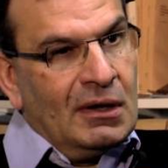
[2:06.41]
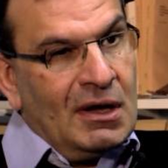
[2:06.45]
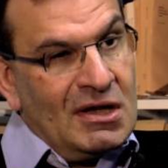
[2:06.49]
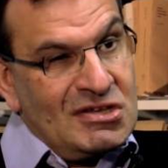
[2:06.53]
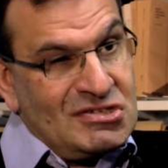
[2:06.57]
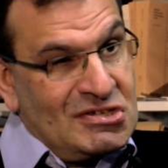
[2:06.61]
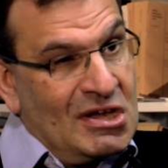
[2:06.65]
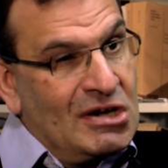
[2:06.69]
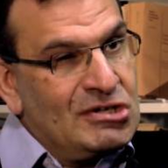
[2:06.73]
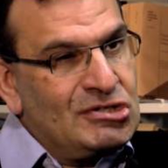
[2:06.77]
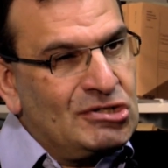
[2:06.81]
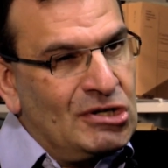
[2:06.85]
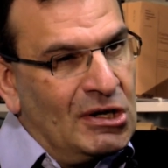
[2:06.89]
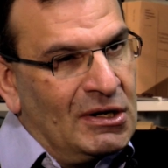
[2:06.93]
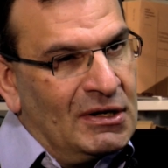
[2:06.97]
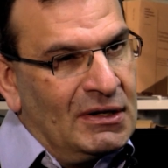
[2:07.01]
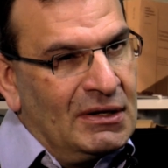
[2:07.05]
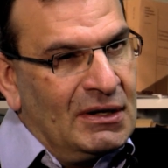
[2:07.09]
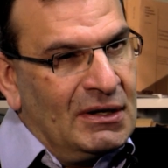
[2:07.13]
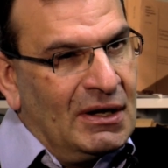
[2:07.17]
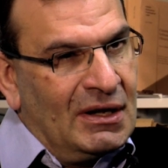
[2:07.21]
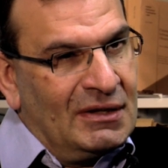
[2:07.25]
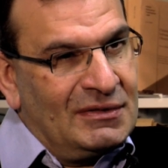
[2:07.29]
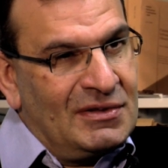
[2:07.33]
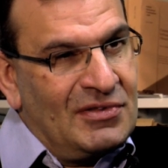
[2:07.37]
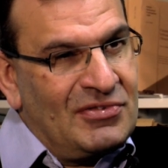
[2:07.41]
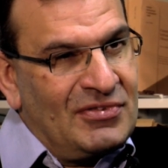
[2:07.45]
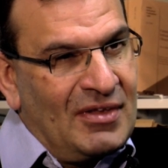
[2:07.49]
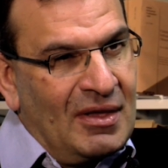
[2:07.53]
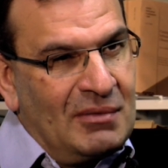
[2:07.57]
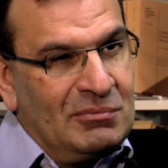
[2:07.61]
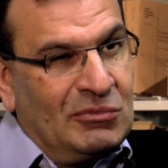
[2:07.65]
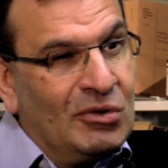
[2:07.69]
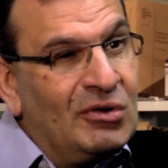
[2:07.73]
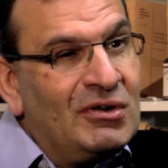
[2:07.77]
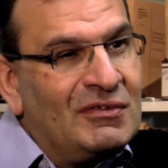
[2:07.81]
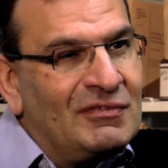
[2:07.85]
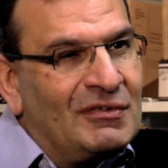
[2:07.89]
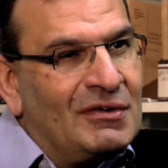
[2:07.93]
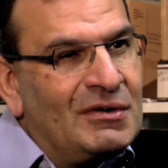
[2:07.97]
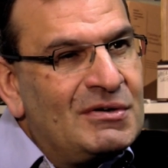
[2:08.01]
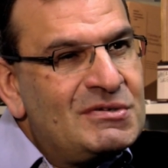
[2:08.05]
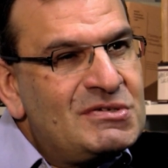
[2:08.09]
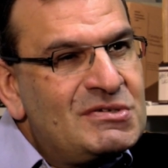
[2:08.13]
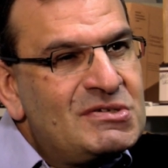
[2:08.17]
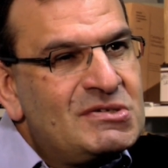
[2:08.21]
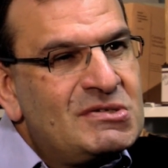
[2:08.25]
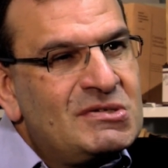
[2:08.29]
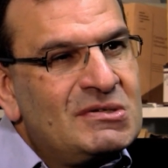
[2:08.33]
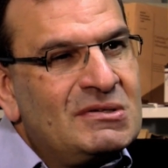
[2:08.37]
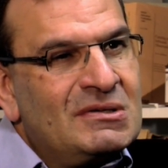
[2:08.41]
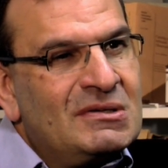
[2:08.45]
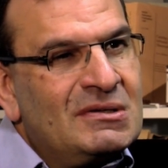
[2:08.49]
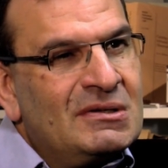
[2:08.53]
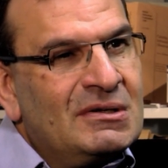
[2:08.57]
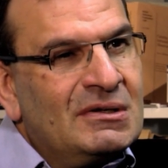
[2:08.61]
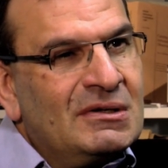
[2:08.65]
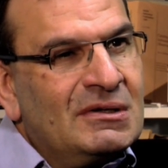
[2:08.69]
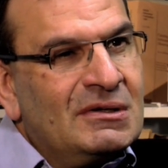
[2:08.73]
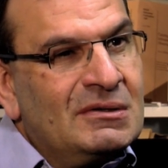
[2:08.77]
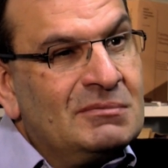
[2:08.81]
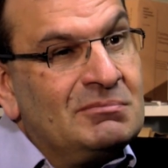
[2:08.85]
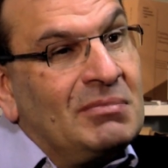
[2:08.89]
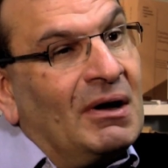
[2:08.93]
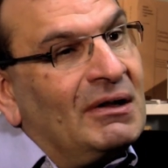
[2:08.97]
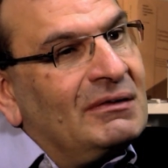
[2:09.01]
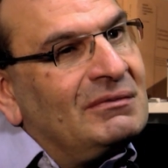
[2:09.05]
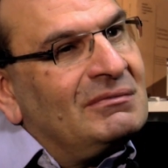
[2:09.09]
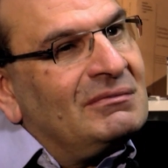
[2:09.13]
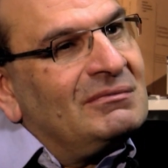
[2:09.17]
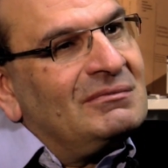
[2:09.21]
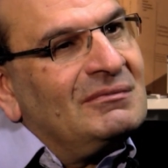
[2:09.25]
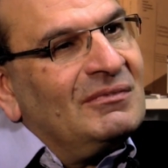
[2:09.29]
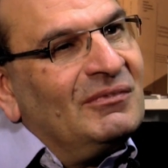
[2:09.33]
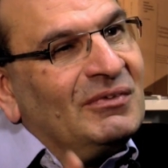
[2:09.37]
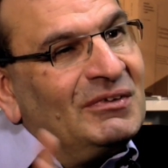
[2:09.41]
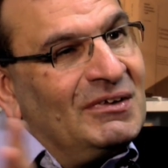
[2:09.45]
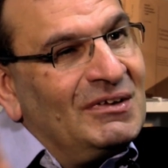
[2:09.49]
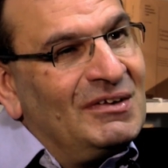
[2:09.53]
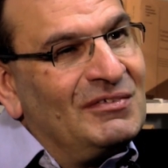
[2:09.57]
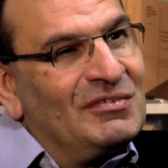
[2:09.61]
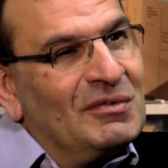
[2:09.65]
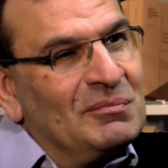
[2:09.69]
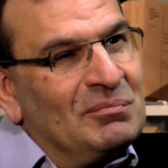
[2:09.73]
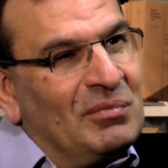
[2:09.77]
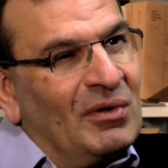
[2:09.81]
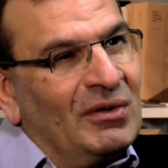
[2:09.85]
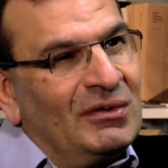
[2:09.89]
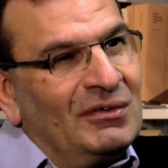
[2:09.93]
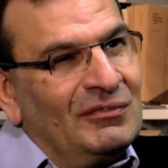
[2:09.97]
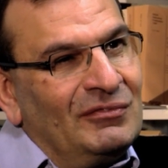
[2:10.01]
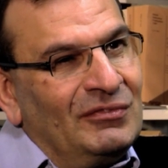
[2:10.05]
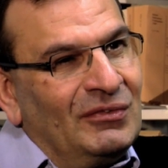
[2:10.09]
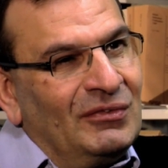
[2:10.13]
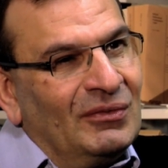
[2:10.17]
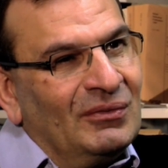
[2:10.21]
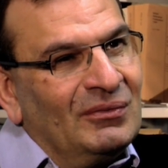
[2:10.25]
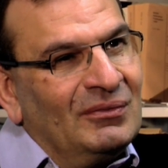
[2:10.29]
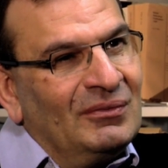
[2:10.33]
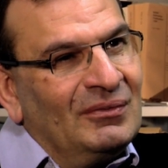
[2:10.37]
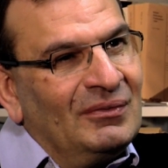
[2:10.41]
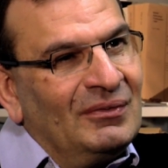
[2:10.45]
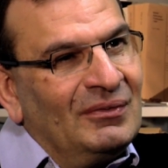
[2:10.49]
essentially at the same universe, but with a different point of view.